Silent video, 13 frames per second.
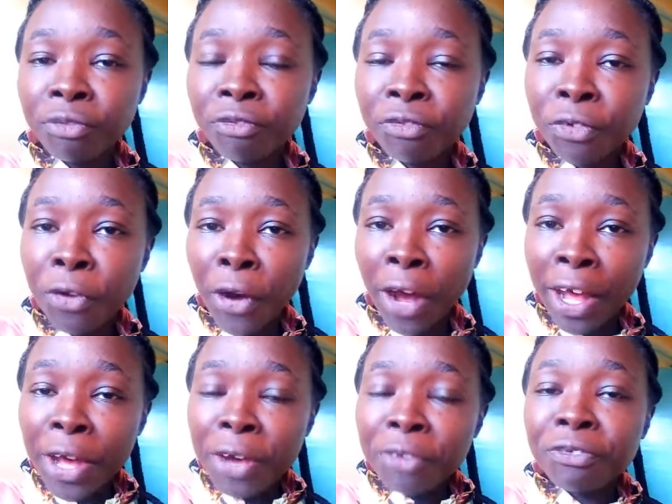
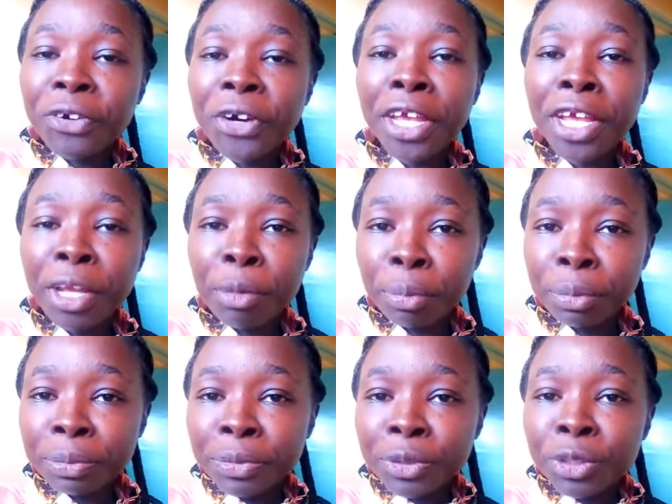for him
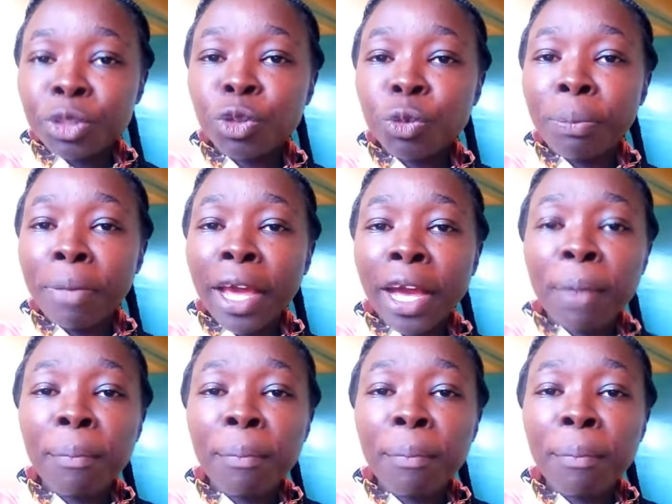to make